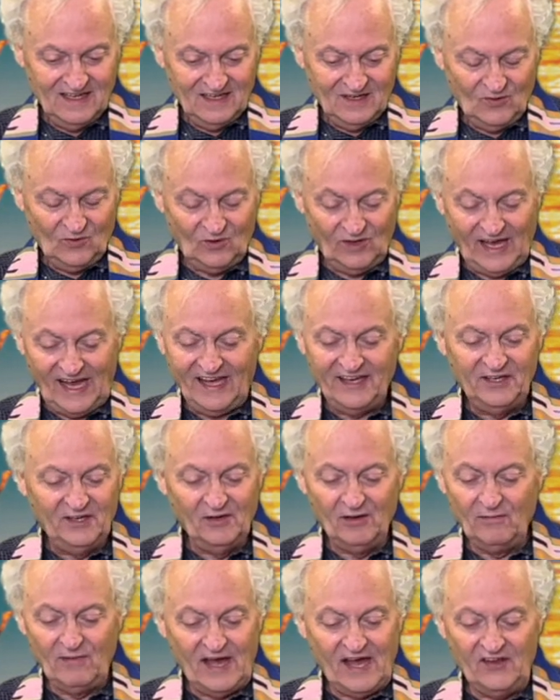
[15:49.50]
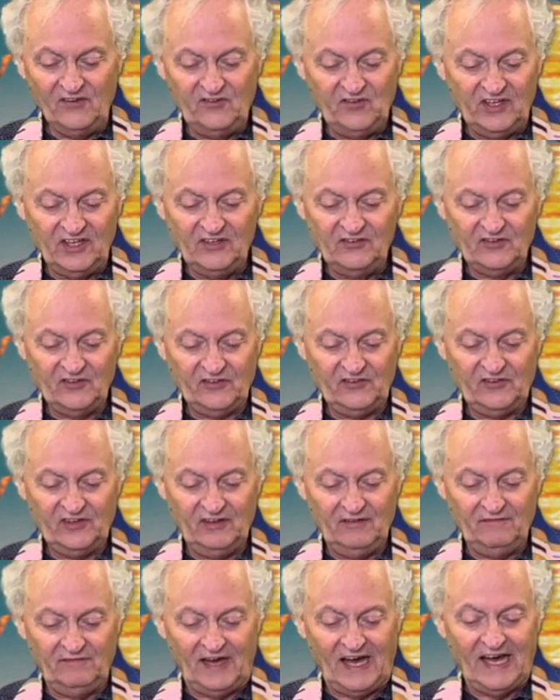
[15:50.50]
When I hear about Jesus
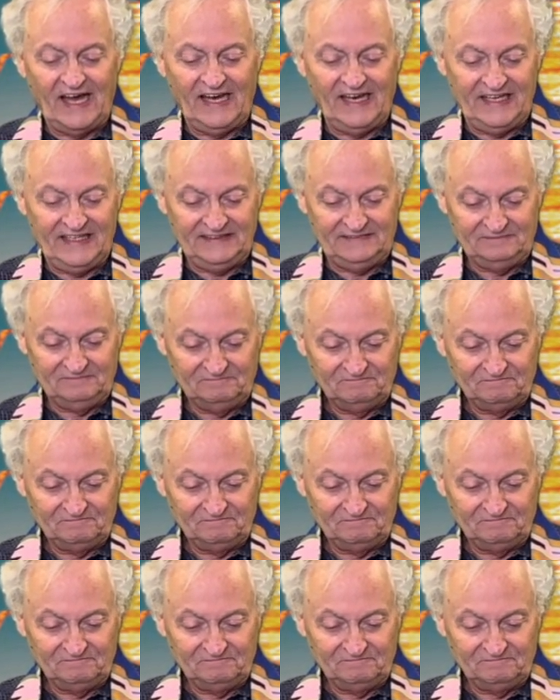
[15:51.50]
inviting